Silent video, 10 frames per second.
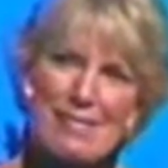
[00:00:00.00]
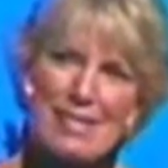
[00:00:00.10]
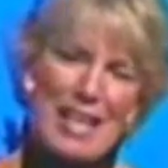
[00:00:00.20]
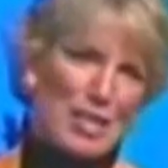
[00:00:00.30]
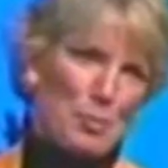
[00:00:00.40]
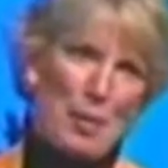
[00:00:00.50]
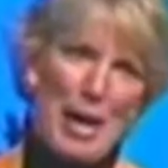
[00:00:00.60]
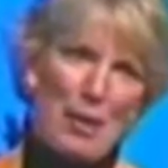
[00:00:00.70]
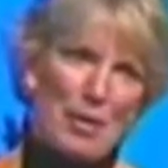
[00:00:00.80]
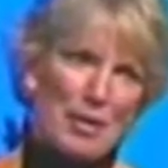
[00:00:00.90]
And that's a
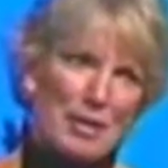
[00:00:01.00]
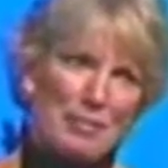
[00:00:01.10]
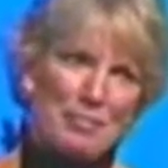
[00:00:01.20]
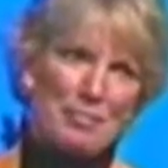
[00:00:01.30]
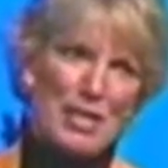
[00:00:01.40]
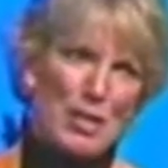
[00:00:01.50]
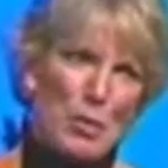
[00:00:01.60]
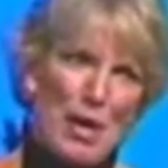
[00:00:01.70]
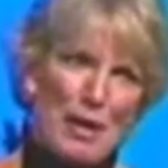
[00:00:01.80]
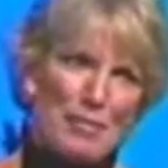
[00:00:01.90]
power that you
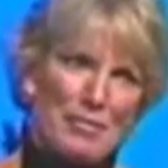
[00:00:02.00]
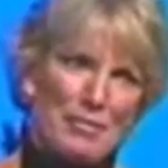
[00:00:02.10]
have.